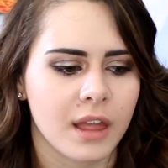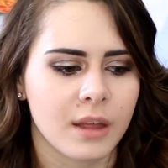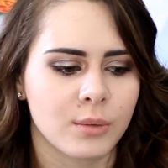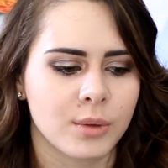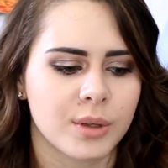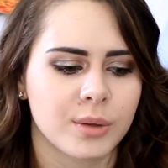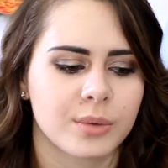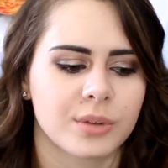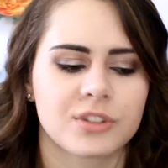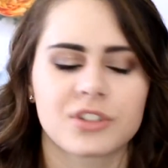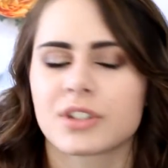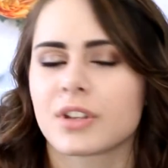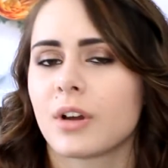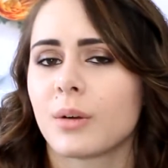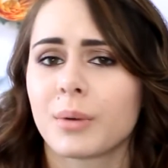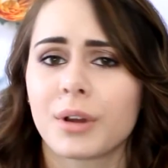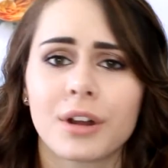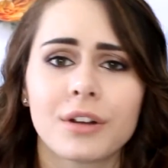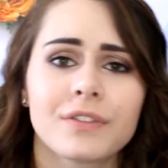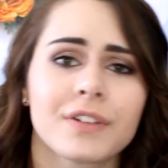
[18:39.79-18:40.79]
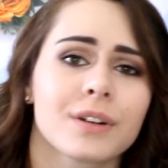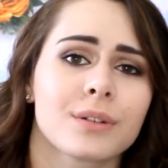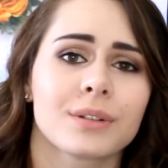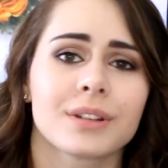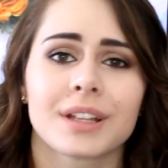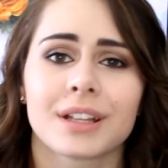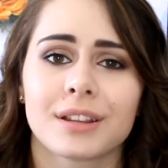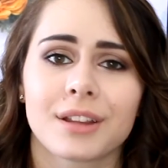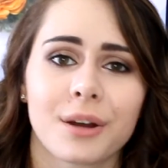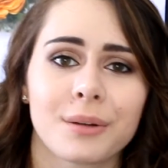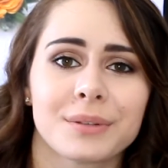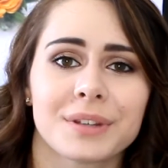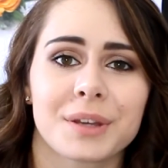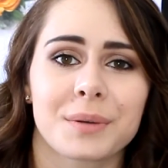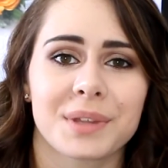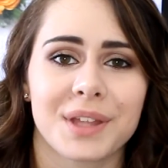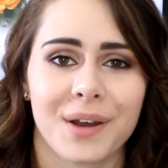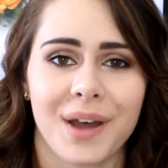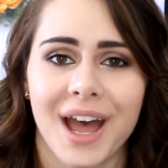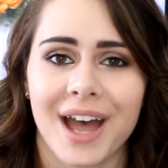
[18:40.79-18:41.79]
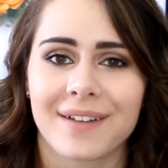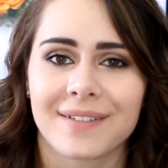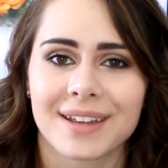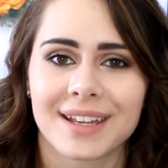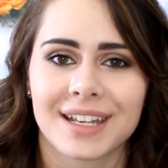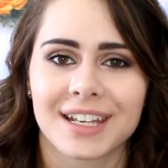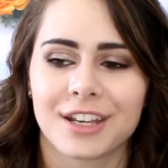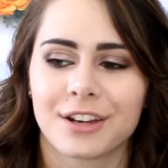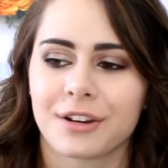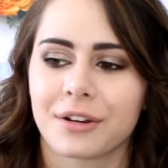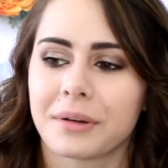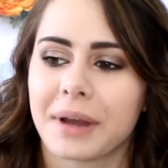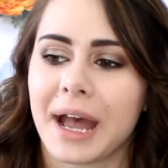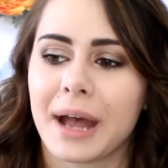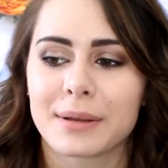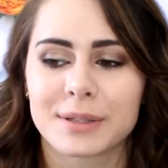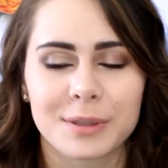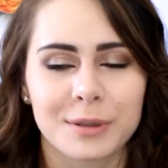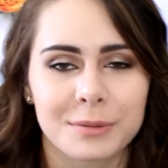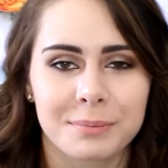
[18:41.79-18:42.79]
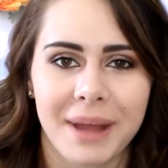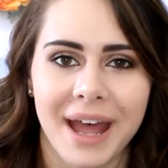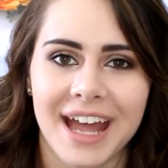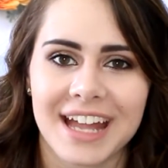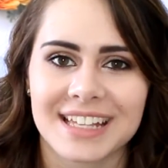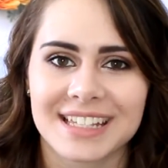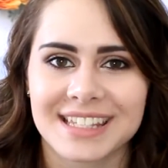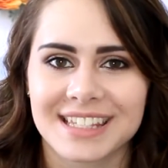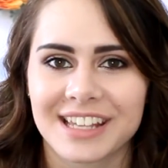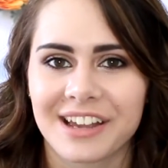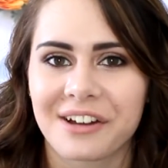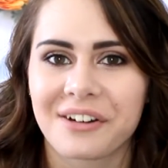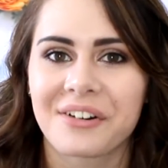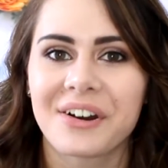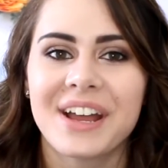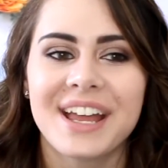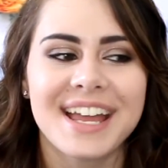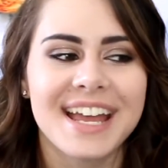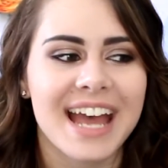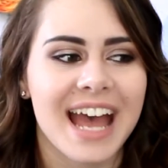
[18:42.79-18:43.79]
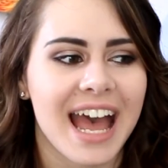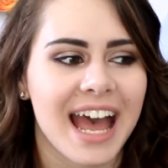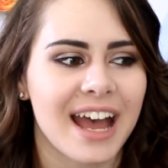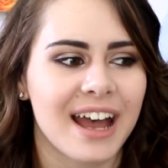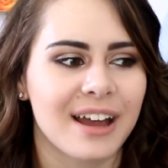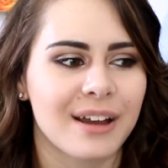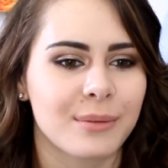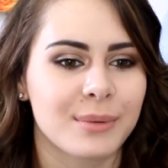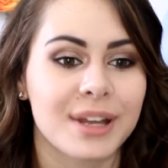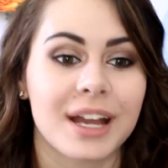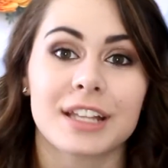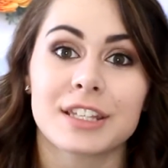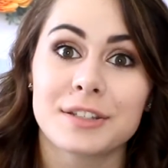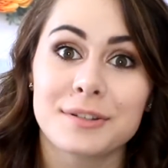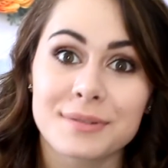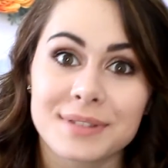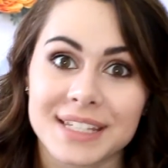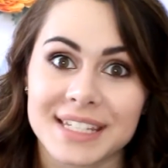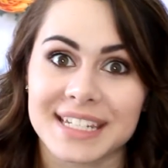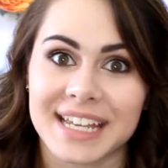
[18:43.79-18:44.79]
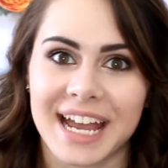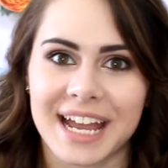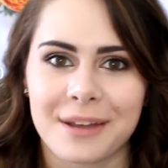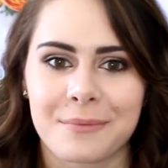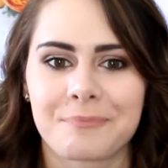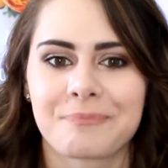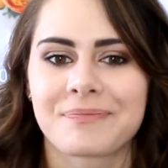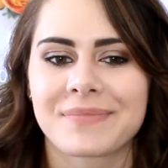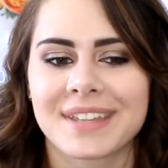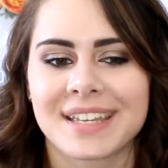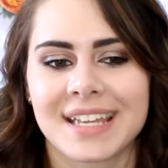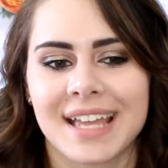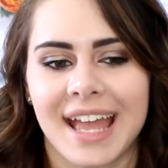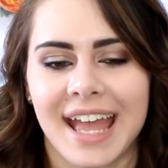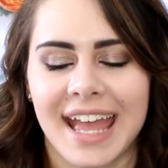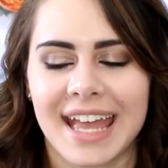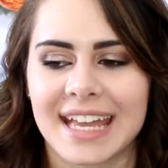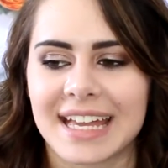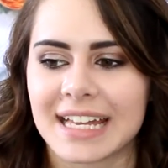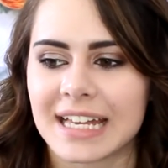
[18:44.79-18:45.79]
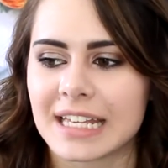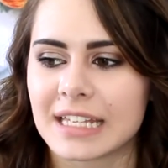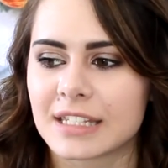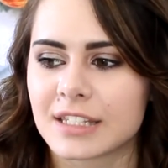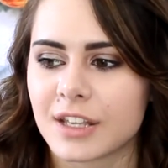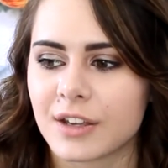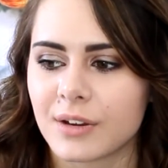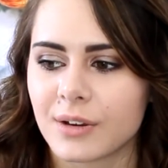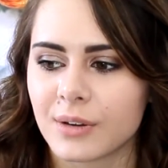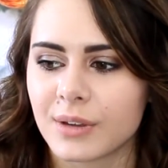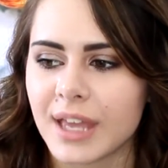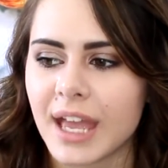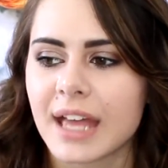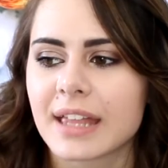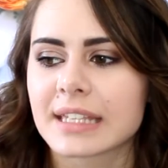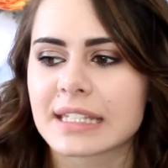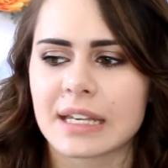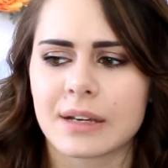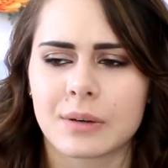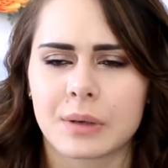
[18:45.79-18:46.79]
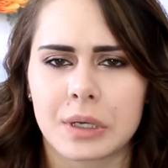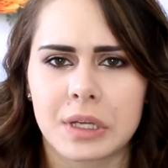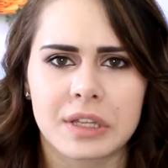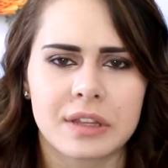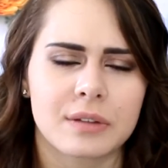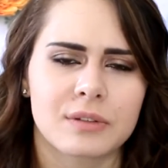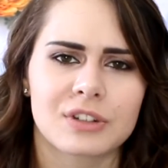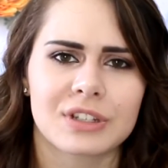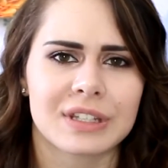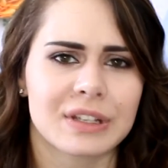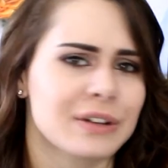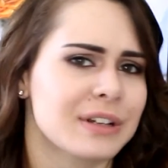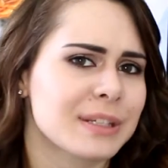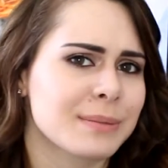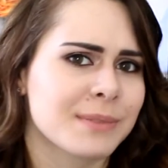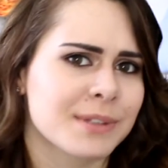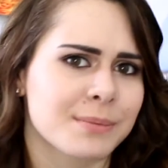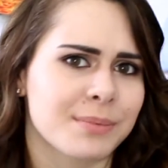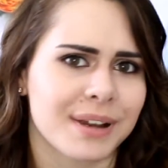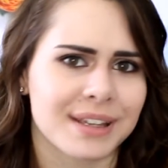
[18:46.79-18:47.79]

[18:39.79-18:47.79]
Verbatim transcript: we all felt really lonely without having, you know, a household pet. So we got two this time, and so yeah, that's how it was, just a Christmas